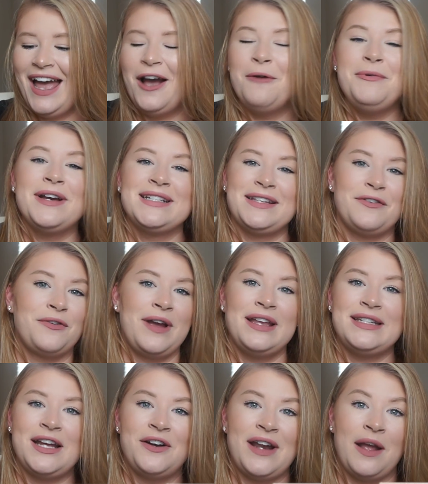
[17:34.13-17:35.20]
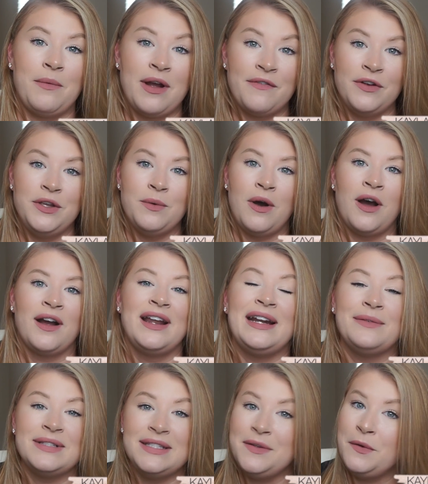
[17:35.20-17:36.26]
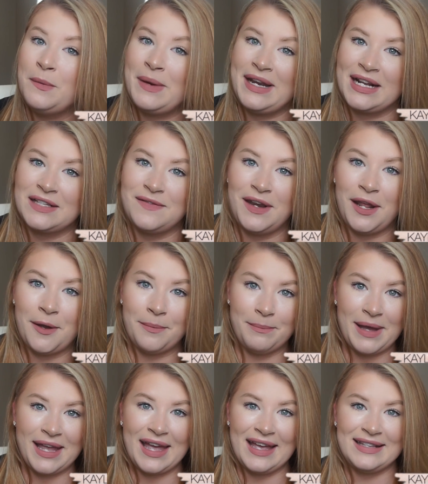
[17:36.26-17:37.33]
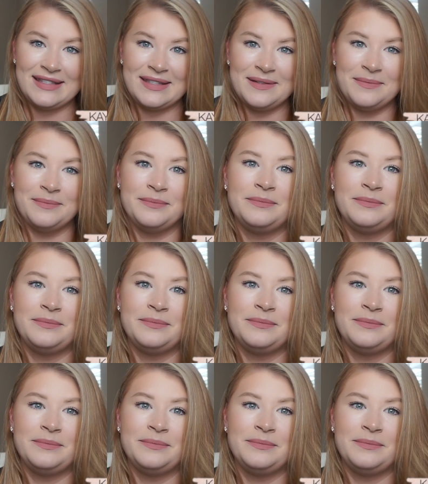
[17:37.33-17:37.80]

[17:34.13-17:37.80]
I hope you guys have a great day or night wherever you are, and I will see you in my next video. Bye guys.